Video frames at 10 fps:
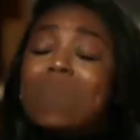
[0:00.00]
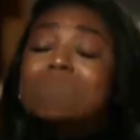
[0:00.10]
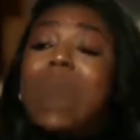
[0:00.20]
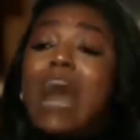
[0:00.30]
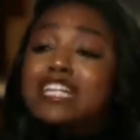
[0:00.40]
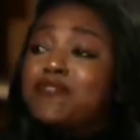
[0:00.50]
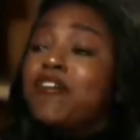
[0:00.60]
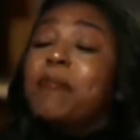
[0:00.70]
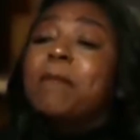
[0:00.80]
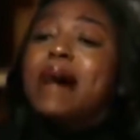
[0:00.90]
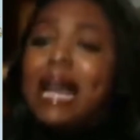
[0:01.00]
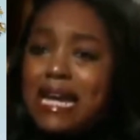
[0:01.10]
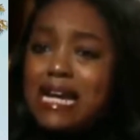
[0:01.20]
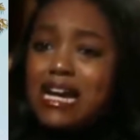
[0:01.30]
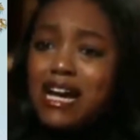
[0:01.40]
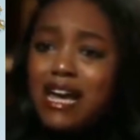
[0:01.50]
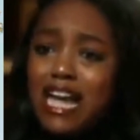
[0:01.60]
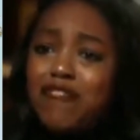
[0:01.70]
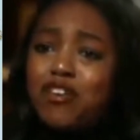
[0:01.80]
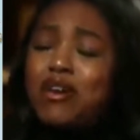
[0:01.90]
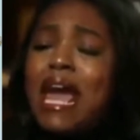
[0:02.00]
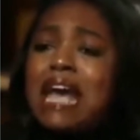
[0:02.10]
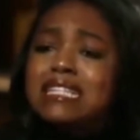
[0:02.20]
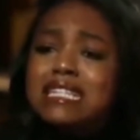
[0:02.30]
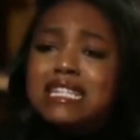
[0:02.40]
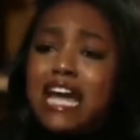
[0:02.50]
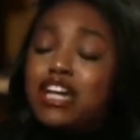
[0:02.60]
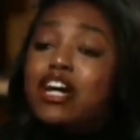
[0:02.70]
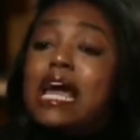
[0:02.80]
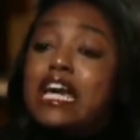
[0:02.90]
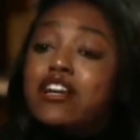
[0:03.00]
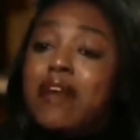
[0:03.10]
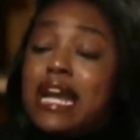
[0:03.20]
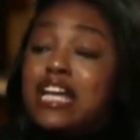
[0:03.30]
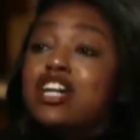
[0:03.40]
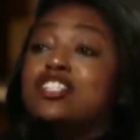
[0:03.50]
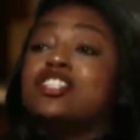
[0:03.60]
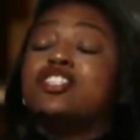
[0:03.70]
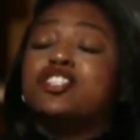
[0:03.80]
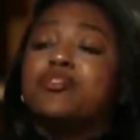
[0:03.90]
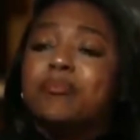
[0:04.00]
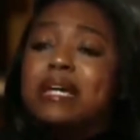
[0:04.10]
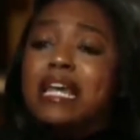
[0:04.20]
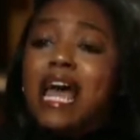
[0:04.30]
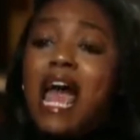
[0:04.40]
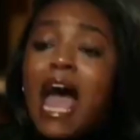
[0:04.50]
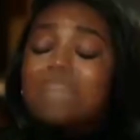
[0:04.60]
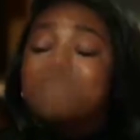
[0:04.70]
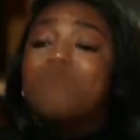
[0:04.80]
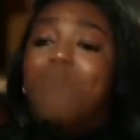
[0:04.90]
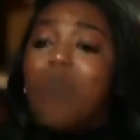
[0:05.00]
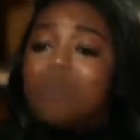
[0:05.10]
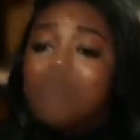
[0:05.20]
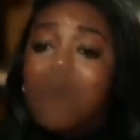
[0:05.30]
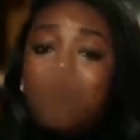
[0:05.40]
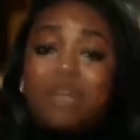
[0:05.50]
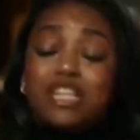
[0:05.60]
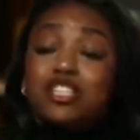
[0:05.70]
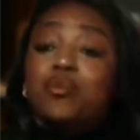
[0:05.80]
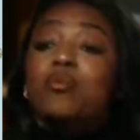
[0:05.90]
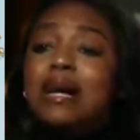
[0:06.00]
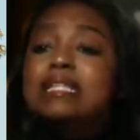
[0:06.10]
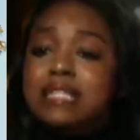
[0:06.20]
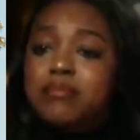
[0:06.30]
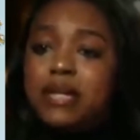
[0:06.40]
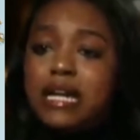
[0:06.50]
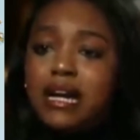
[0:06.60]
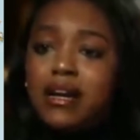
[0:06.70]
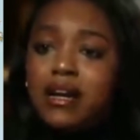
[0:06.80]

what I'm basically trying to say is this. Listen, the world and people is very deceiving. We all understand it. But when something is